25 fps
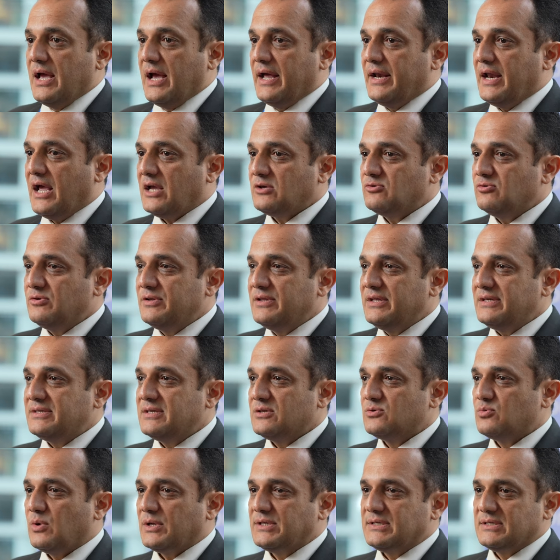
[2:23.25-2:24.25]
And actually this
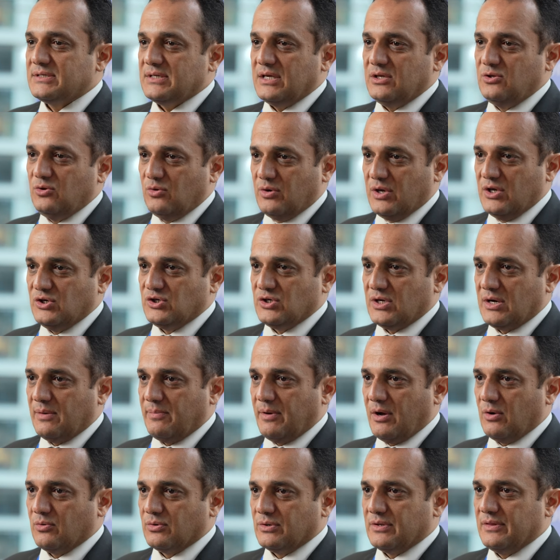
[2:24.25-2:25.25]
is what's education
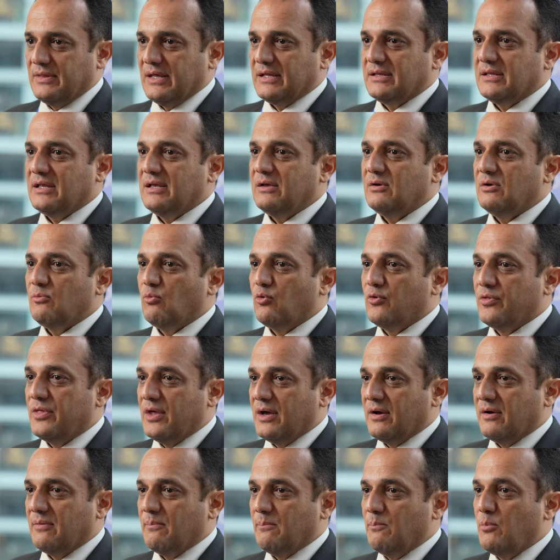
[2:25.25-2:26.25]
about, that with
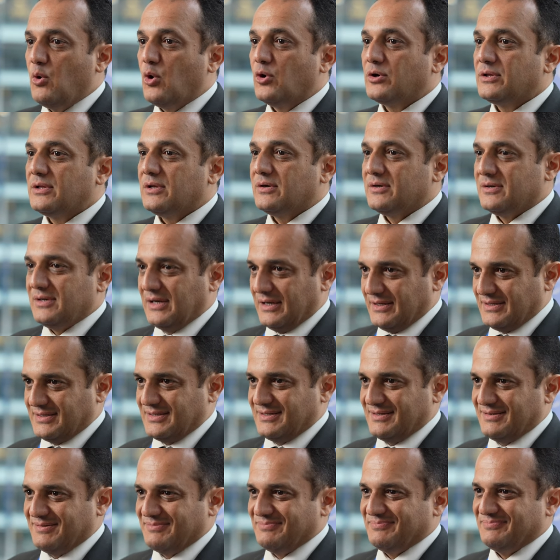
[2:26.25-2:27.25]
borderless.